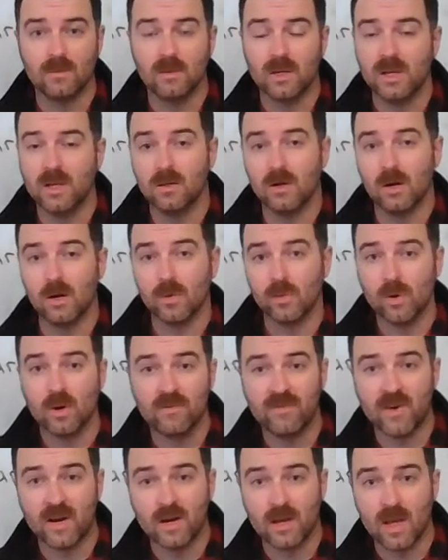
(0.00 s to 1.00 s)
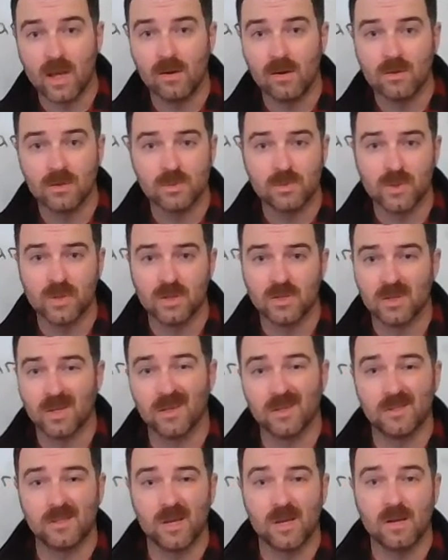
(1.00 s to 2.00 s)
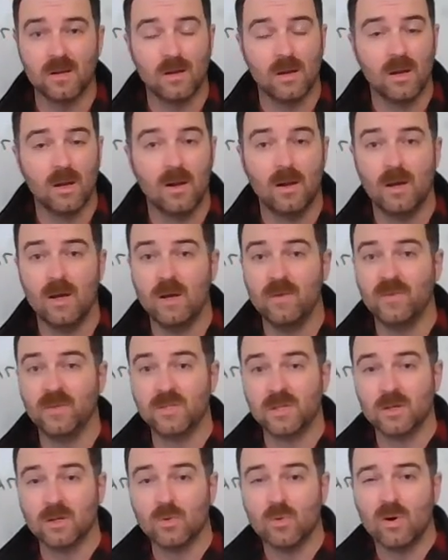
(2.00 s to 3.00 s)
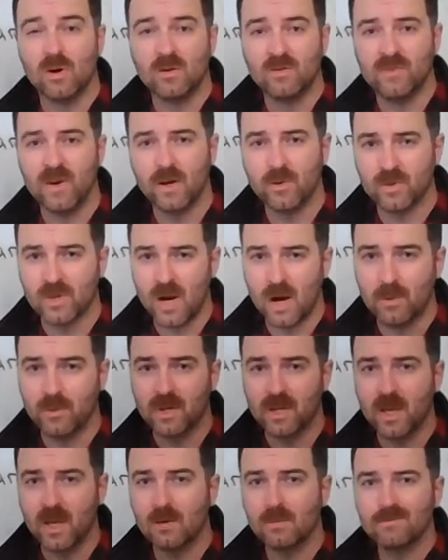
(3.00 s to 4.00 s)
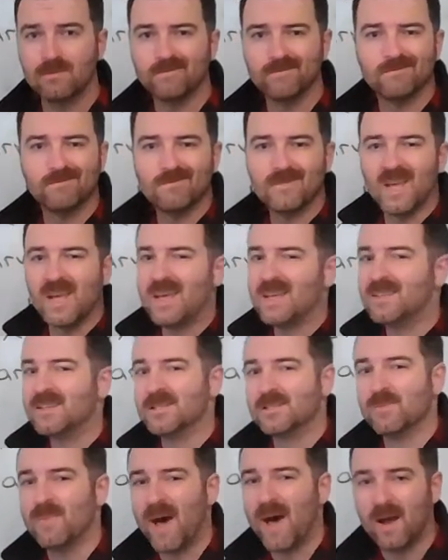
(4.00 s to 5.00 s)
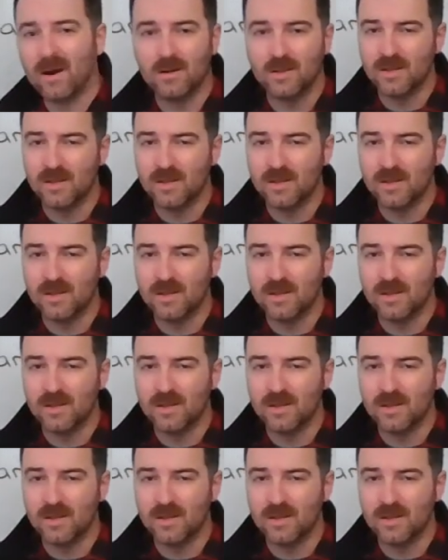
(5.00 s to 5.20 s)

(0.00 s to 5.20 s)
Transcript: non-qualified accounts, because like I said, if it's in a qualified retirement account, it doesn't matter.